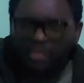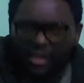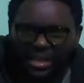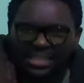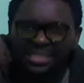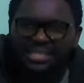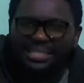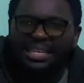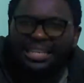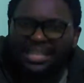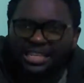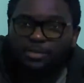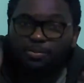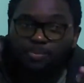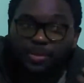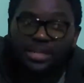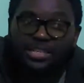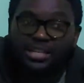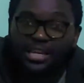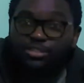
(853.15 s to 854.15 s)
It's
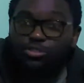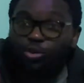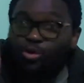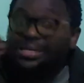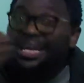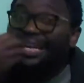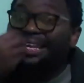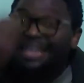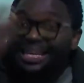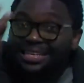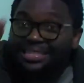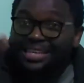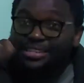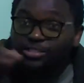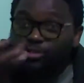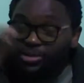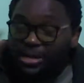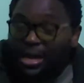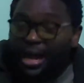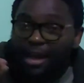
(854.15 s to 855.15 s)
pictures. Those are letters.
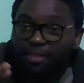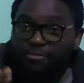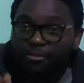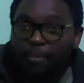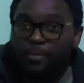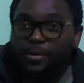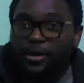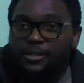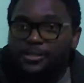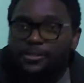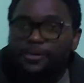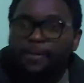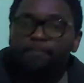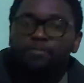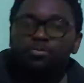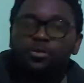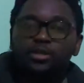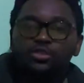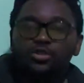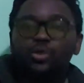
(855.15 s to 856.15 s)
Those are alphabets.
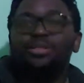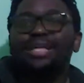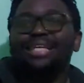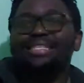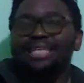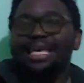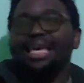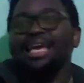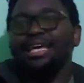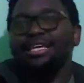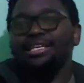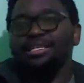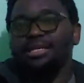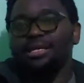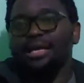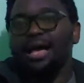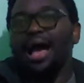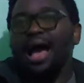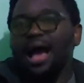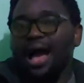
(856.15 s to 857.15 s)
So that's A
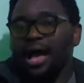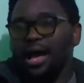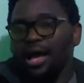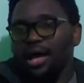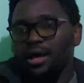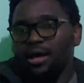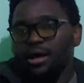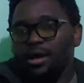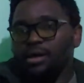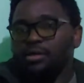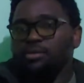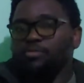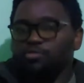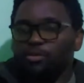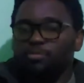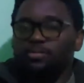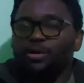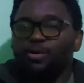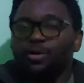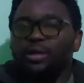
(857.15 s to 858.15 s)

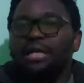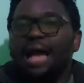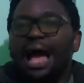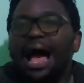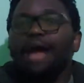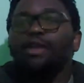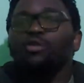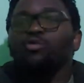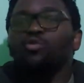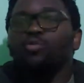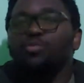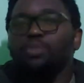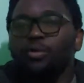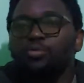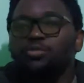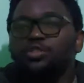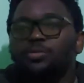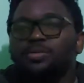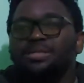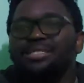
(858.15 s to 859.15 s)
from the word alupa,
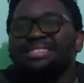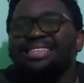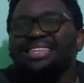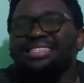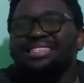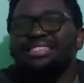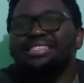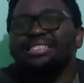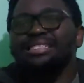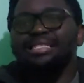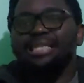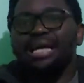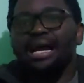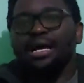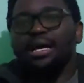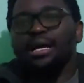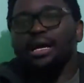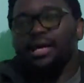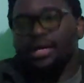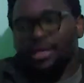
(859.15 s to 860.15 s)
which means the
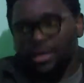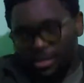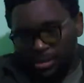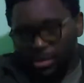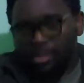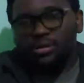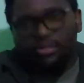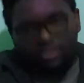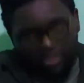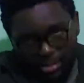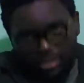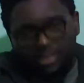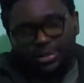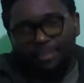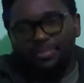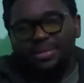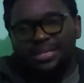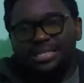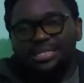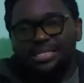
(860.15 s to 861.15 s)
senior,
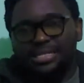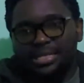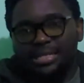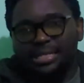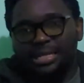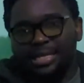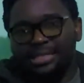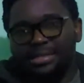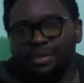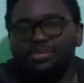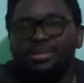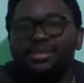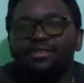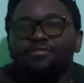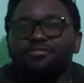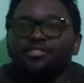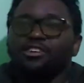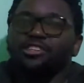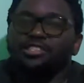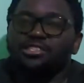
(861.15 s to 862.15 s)
something
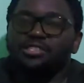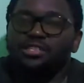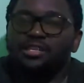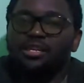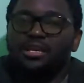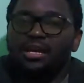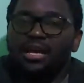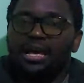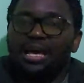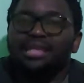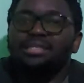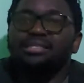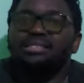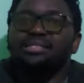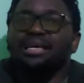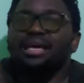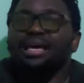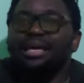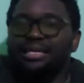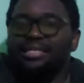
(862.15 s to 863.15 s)
first.
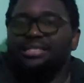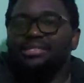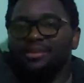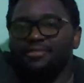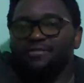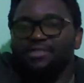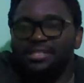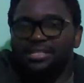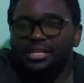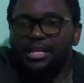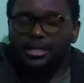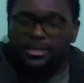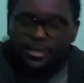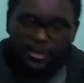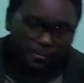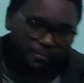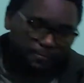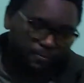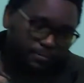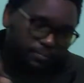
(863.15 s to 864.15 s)
Hence, A is the first letter.
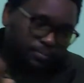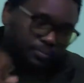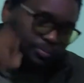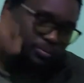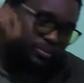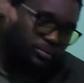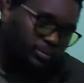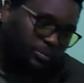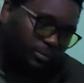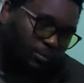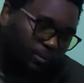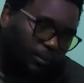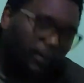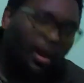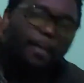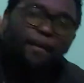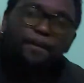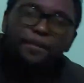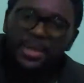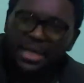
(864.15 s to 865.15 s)

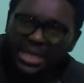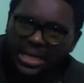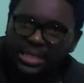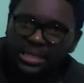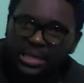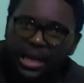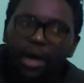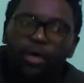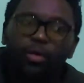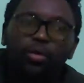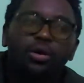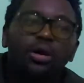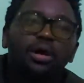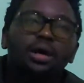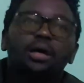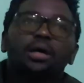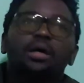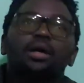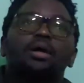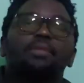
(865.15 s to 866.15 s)
B now.
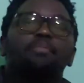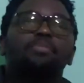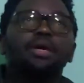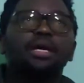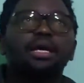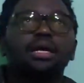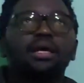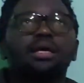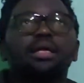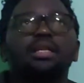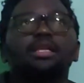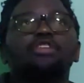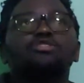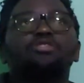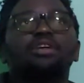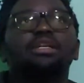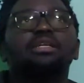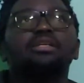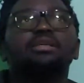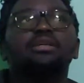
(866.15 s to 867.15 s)
B
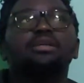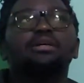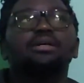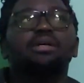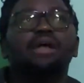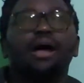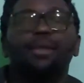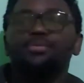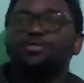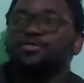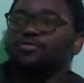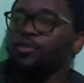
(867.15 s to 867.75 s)
literally comes